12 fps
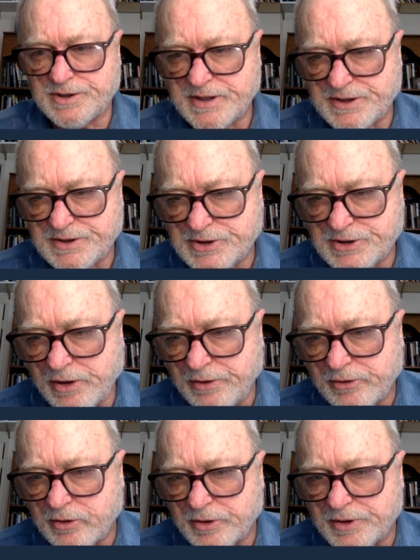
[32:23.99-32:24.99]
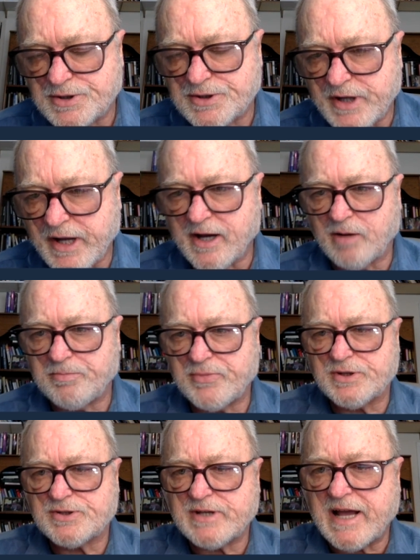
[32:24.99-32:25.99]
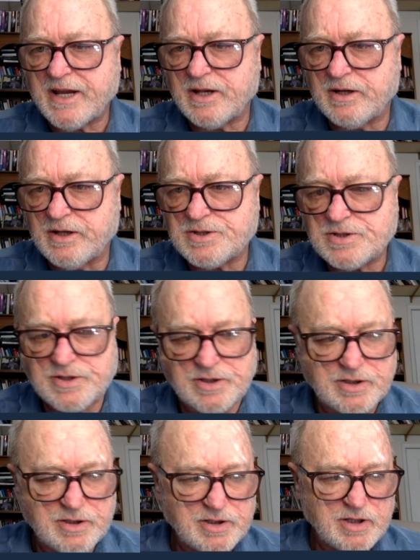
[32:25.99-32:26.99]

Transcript: This is the third step. The second is to